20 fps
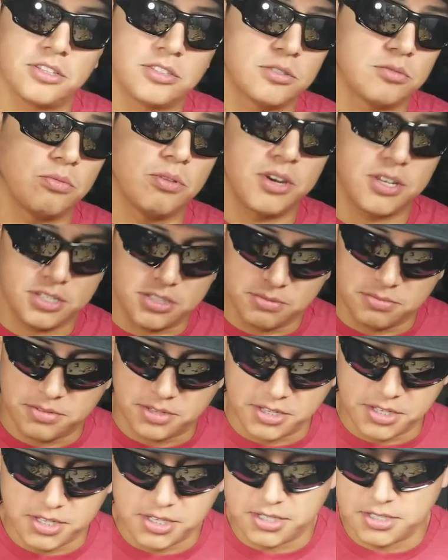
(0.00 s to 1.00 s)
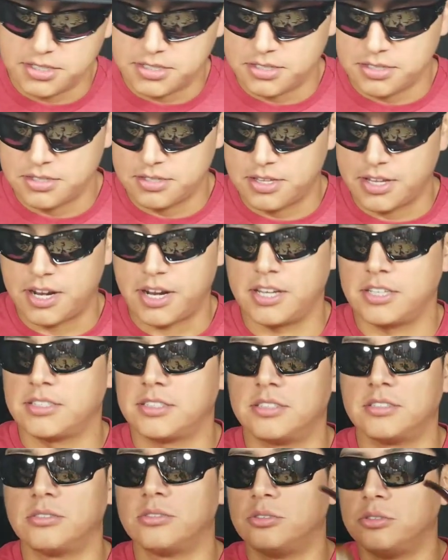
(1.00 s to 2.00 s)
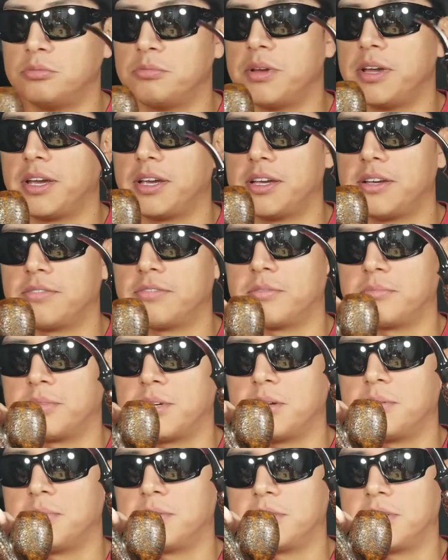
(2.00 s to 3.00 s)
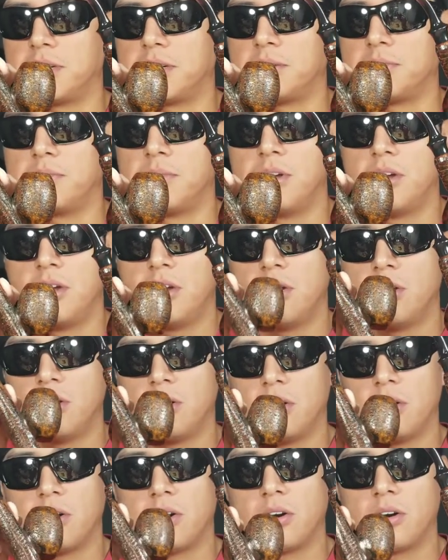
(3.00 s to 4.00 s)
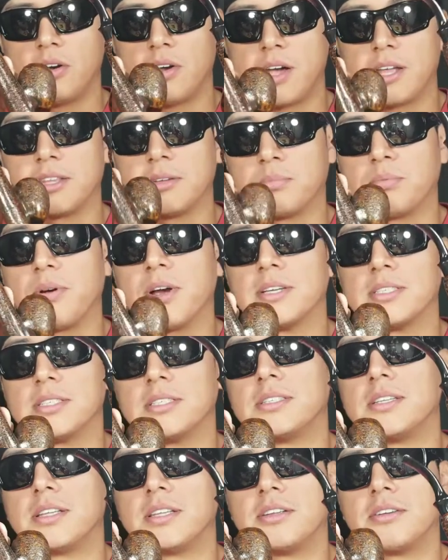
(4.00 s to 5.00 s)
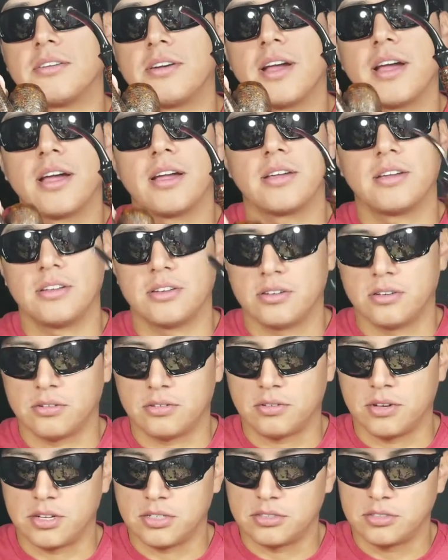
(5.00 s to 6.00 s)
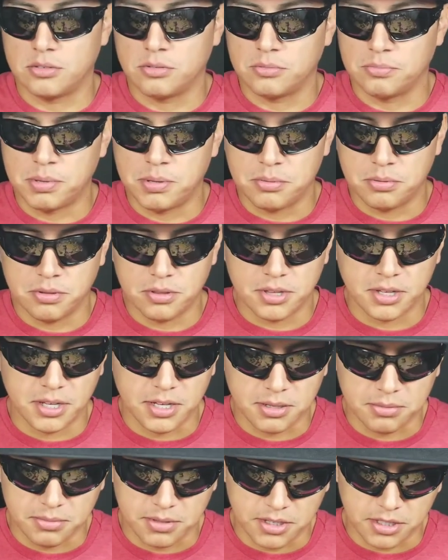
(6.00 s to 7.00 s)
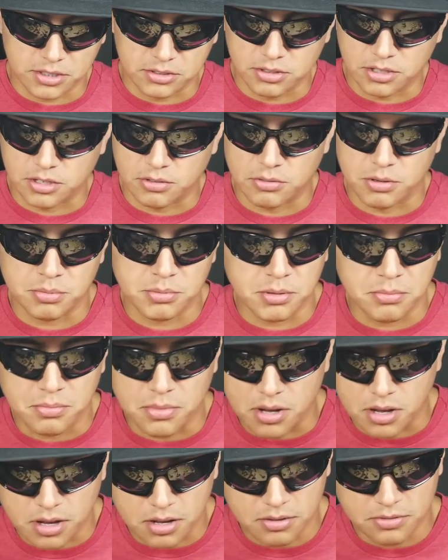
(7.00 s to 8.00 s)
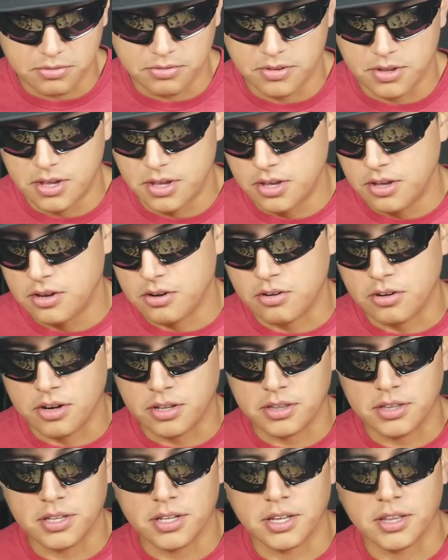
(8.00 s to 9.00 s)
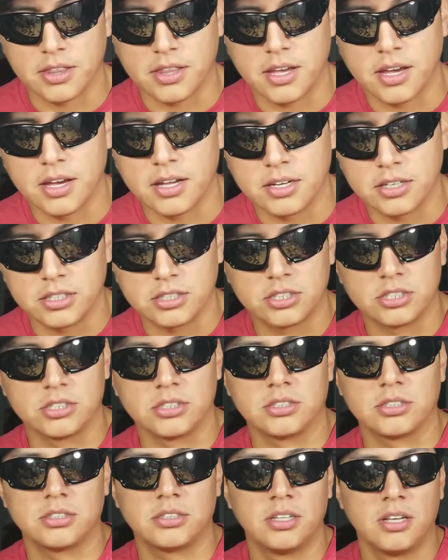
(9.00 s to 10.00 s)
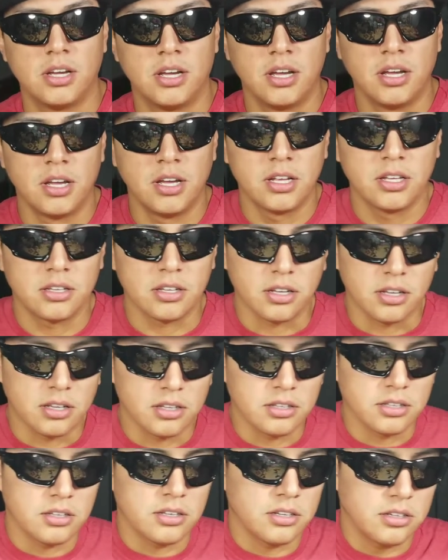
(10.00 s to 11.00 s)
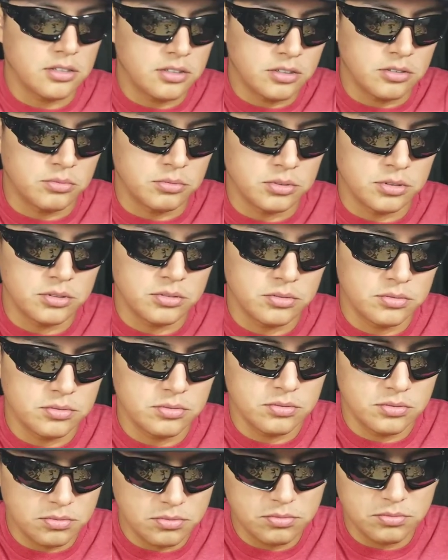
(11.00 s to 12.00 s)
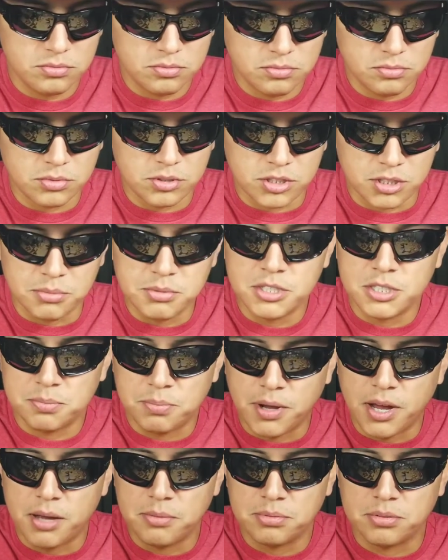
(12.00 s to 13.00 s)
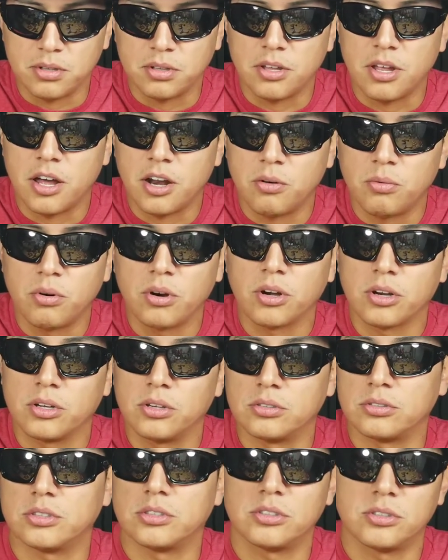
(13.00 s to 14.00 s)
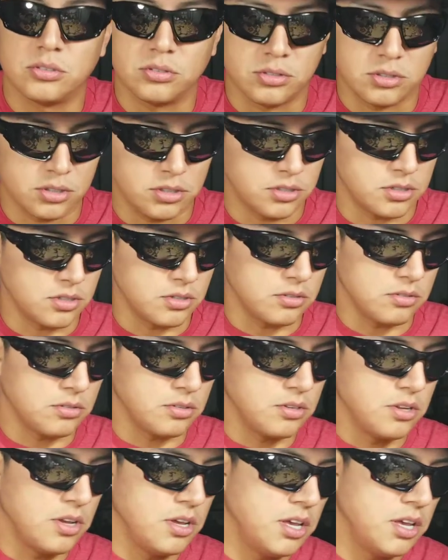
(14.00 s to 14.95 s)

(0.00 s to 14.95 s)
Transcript: this is why some of these that I still do make from time to time are at the prices that they're at, you know? I just don't want people to think I'm like trying to rip them off or anything like that. It's just, with some of these pipes, a lot of work goes into it, you know? And